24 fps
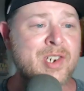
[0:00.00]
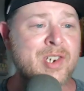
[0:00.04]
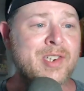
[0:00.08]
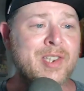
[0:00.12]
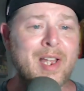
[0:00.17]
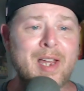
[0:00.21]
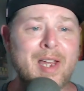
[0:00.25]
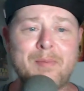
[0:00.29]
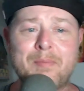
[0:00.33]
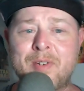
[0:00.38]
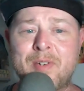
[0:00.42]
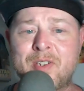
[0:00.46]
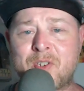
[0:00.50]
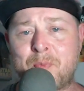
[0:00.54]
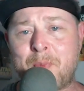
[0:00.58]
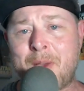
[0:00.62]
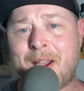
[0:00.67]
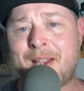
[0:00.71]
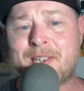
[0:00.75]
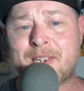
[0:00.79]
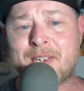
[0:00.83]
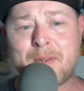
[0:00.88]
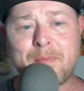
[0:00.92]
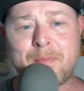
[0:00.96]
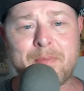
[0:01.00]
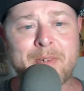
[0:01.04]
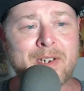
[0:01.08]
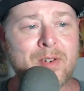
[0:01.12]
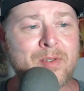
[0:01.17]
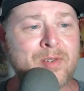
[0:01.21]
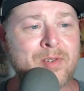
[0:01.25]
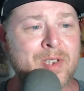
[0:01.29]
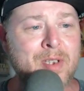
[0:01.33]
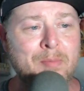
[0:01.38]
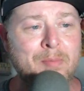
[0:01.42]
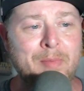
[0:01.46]
She's like, but spice can be
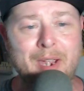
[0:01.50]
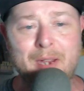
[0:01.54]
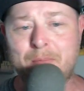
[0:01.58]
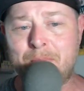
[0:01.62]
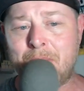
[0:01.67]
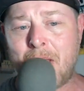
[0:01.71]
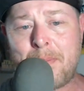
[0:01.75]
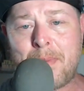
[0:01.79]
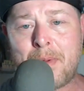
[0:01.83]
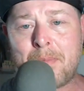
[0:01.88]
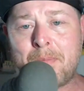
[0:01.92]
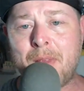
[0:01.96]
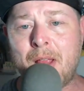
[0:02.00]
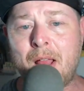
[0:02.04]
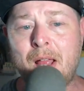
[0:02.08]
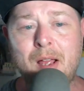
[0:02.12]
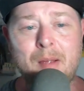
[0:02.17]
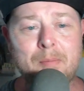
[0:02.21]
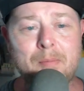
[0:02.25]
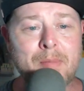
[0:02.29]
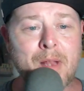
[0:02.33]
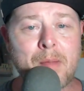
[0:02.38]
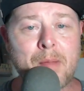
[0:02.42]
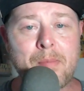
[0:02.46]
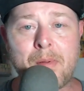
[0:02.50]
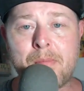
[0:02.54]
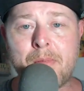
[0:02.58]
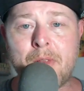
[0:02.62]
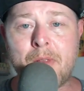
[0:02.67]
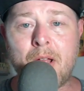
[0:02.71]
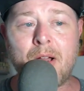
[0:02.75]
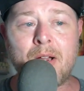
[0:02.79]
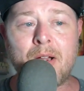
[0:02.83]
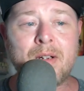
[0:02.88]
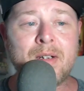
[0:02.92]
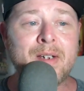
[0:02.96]
used to make blah, blah, blah, and blah, blah,
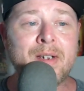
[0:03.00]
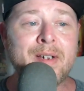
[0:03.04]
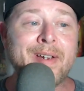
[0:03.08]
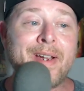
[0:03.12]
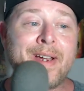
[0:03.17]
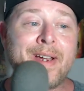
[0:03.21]
blah.